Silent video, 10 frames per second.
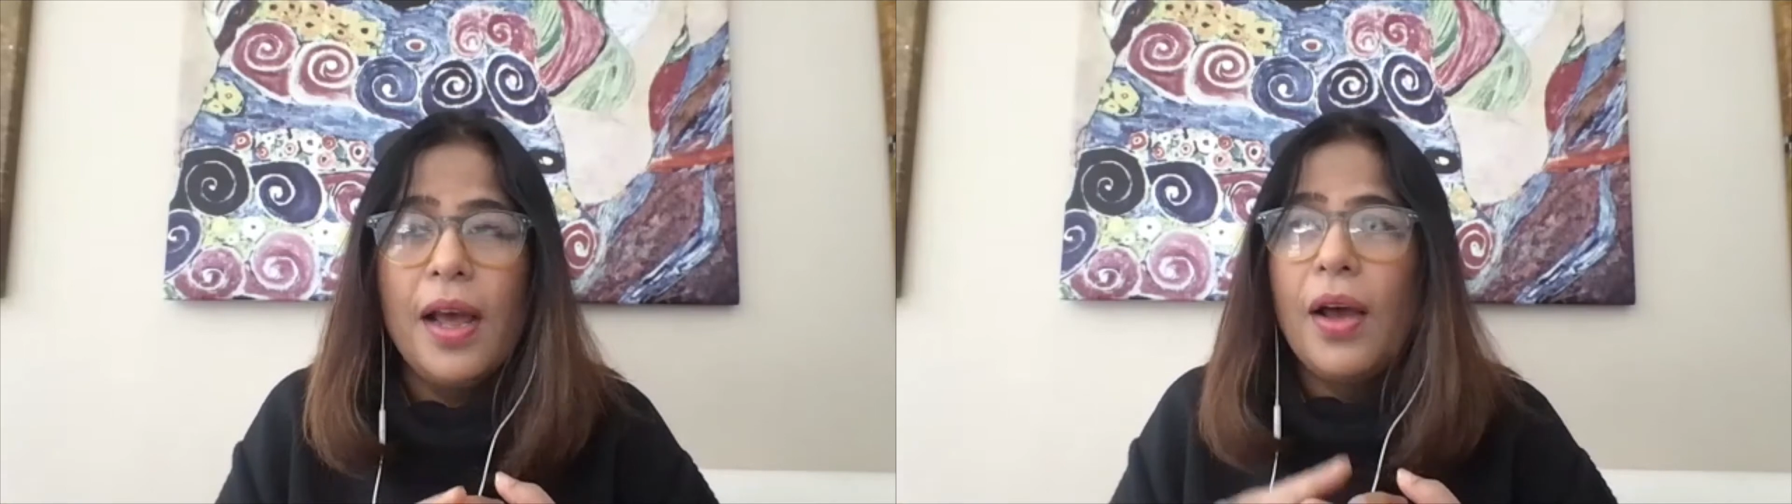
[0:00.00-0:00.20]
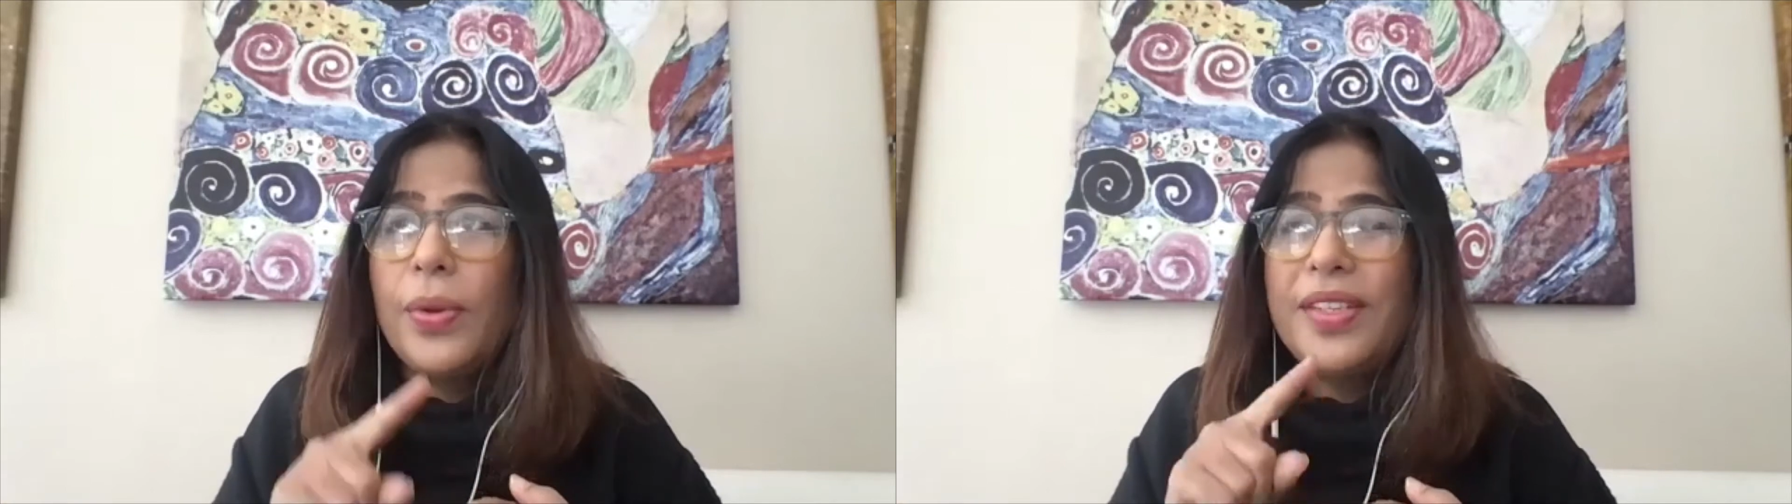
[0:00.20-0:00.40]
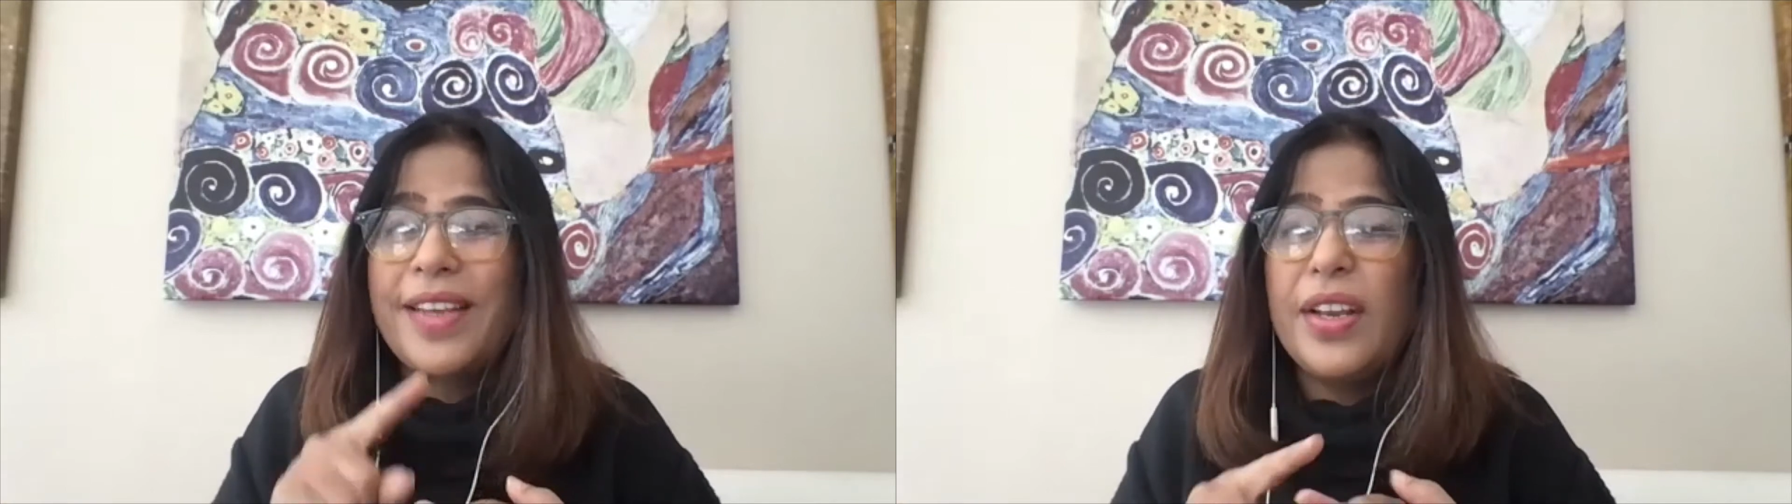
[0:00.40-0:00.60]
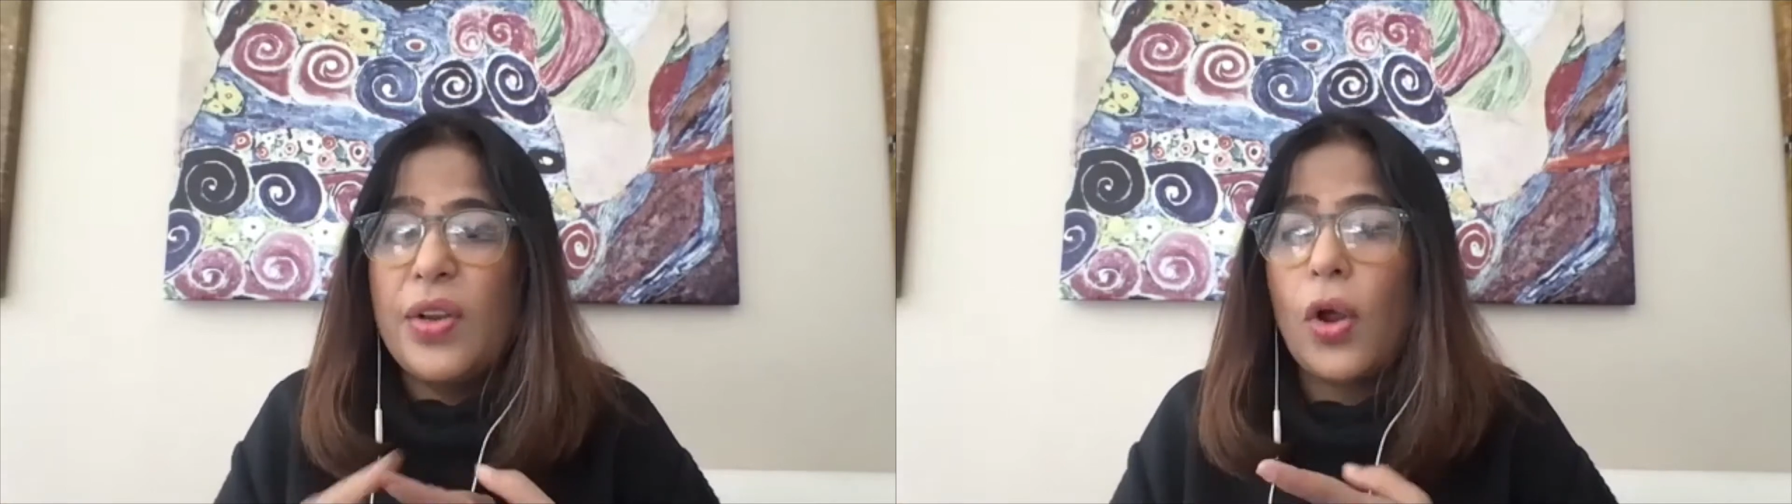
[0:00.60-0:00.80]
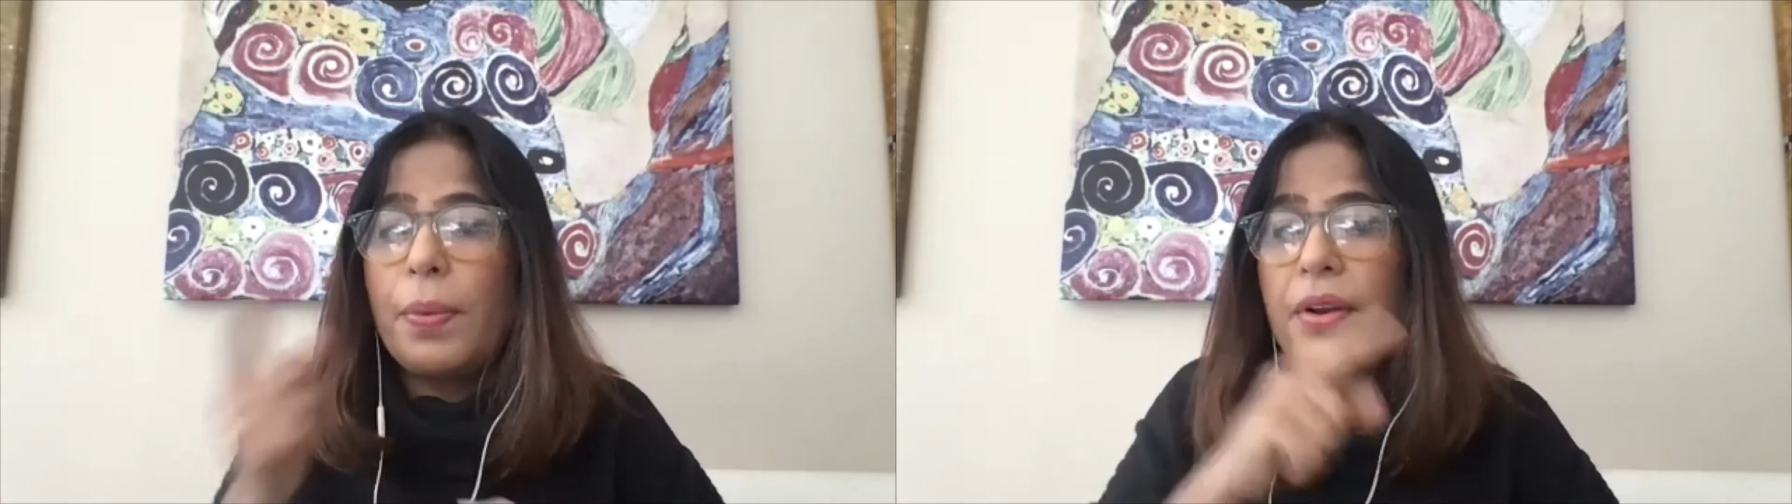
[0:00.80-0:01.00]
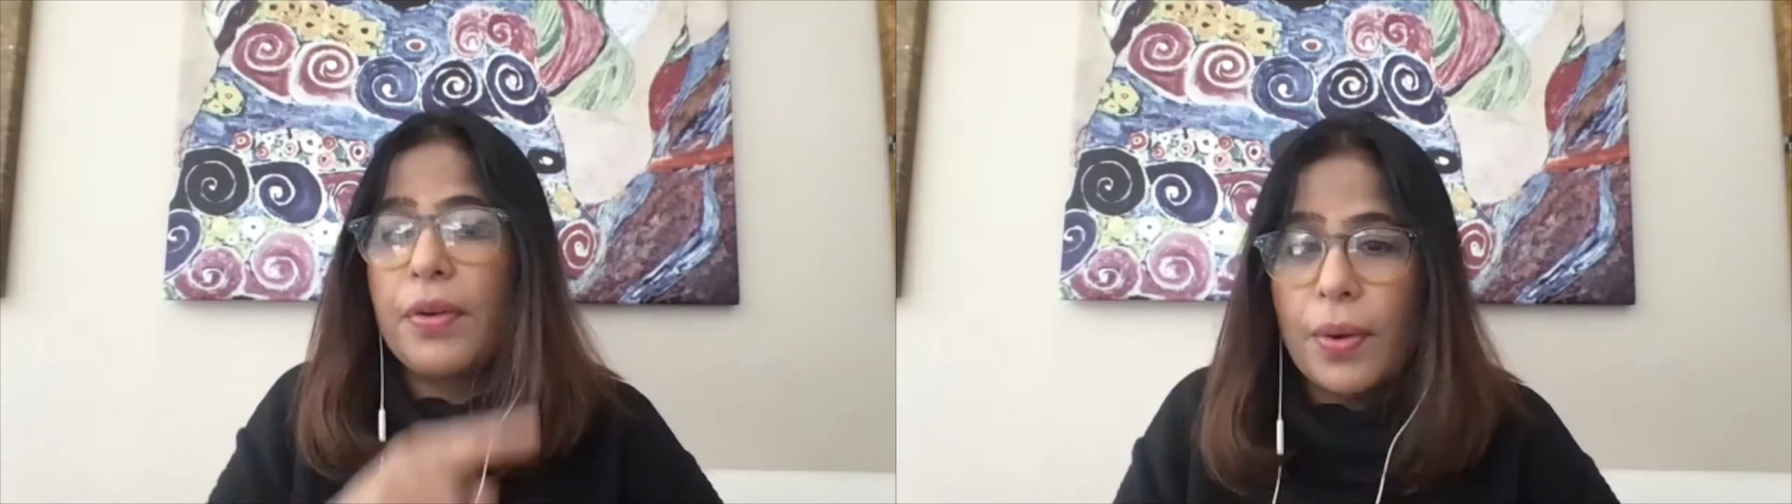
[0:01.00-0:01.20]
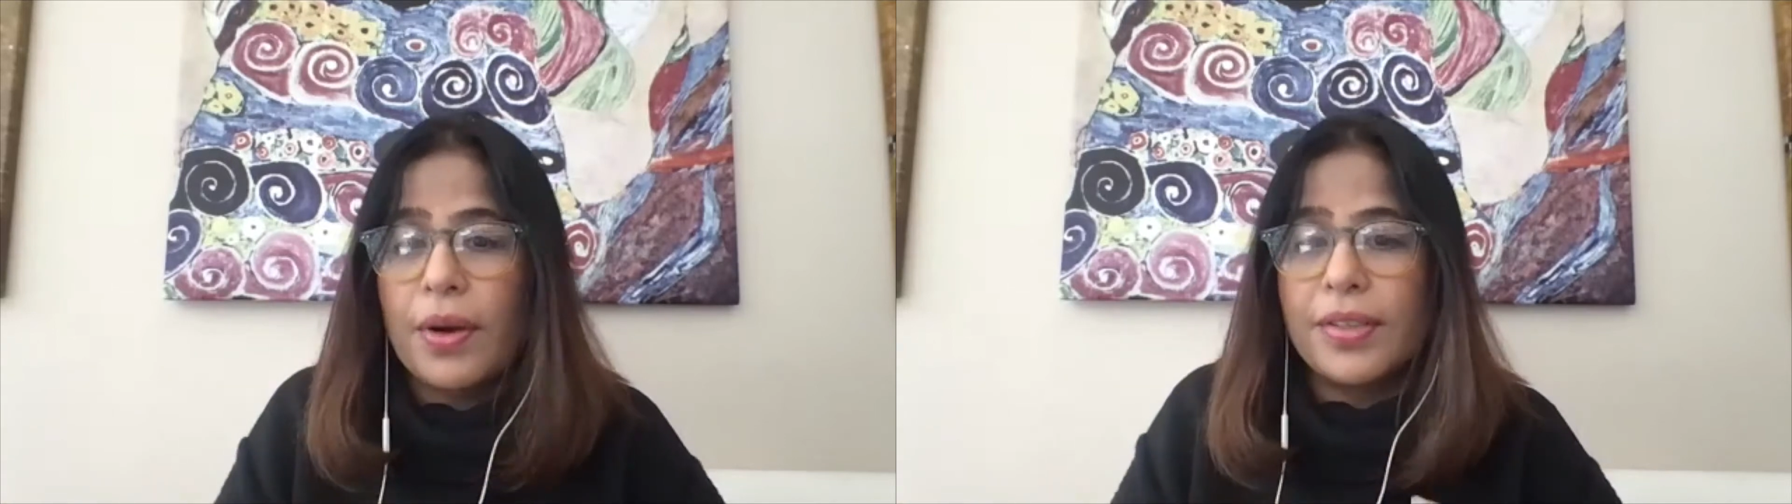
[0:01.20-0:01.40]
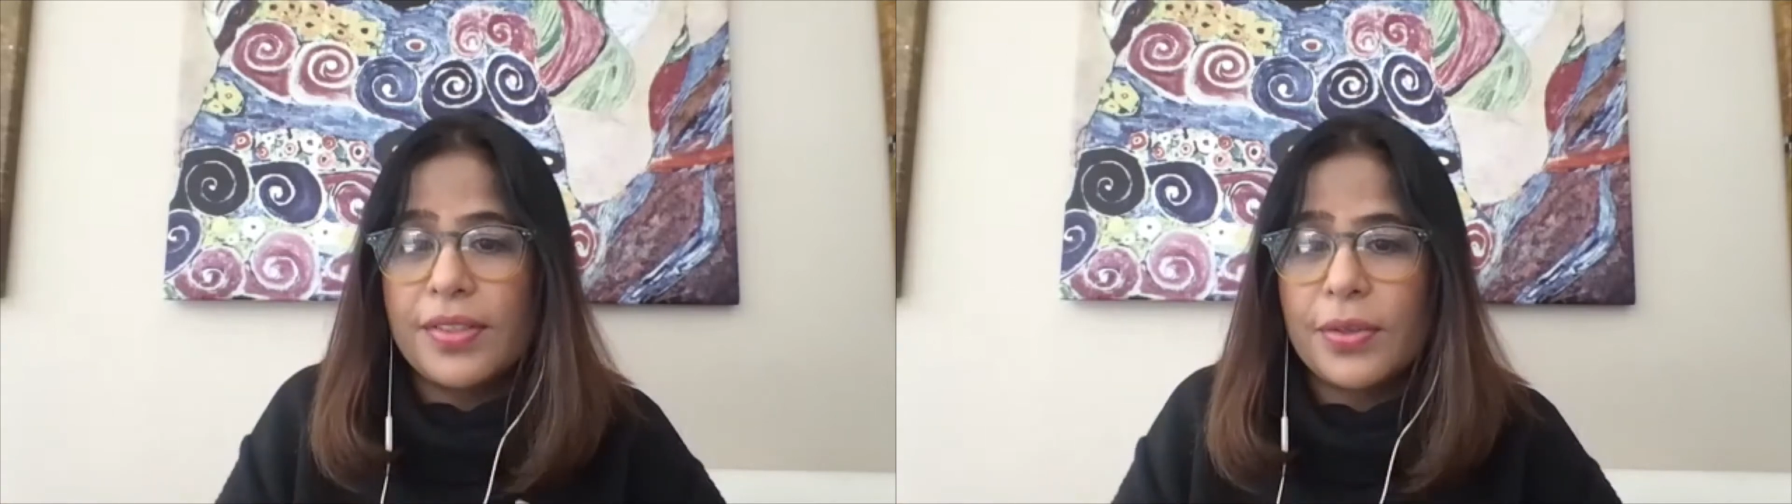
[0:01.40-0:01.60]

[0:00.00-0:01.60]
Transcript: which cannot be reversed.